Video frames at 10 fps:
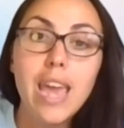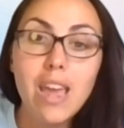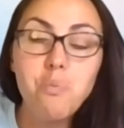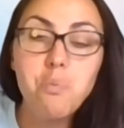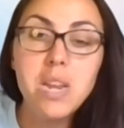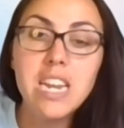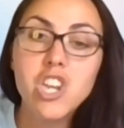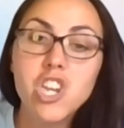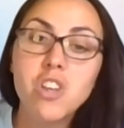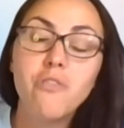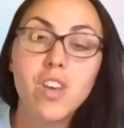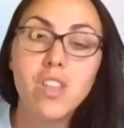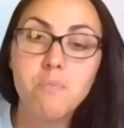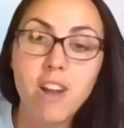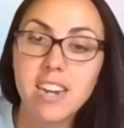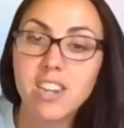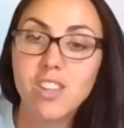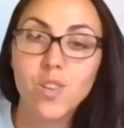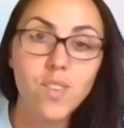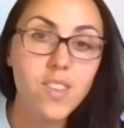If we need to do further
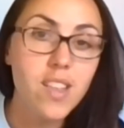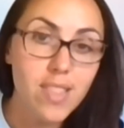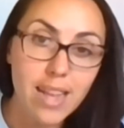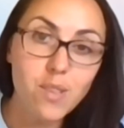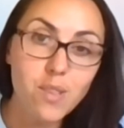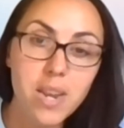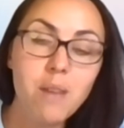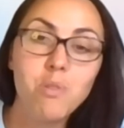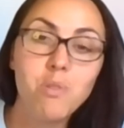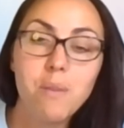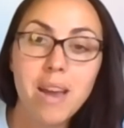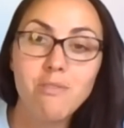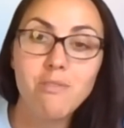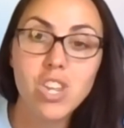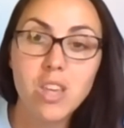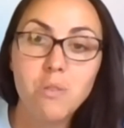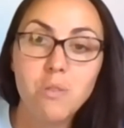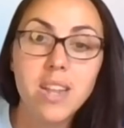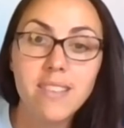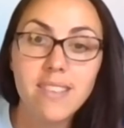practicals, that's when I will come out to
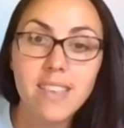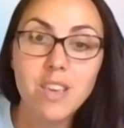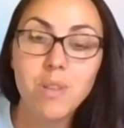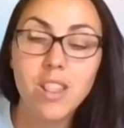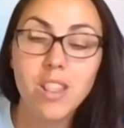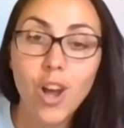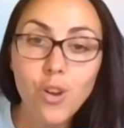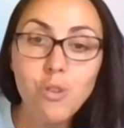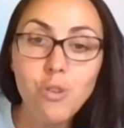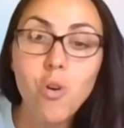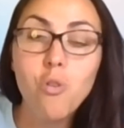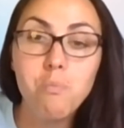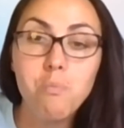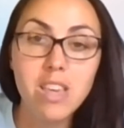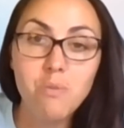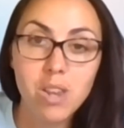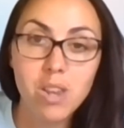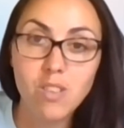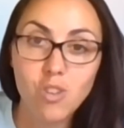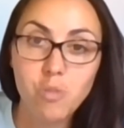you and see you in the home or meet you at a
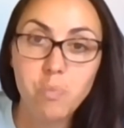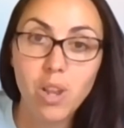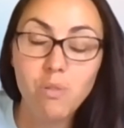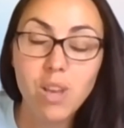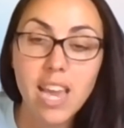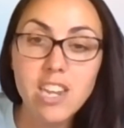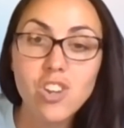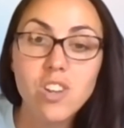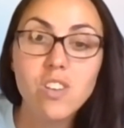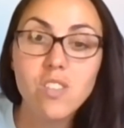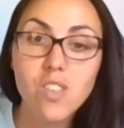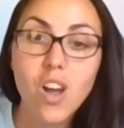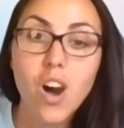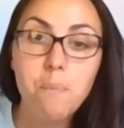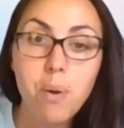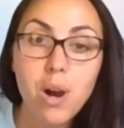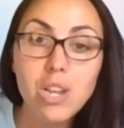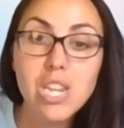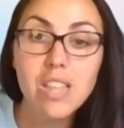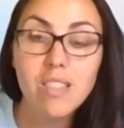suitable location to start
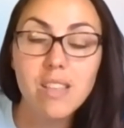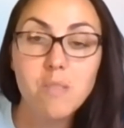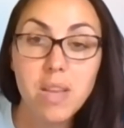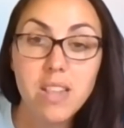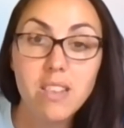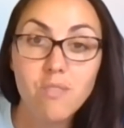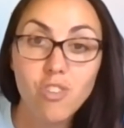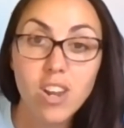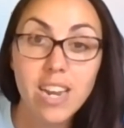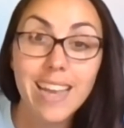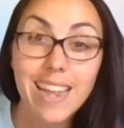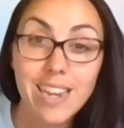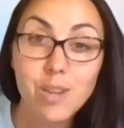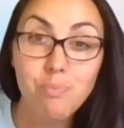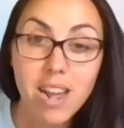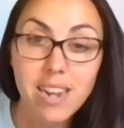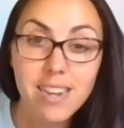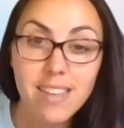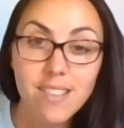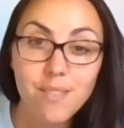putting these bits of training into
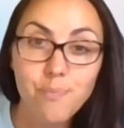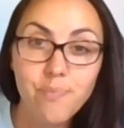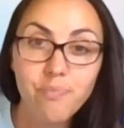practice.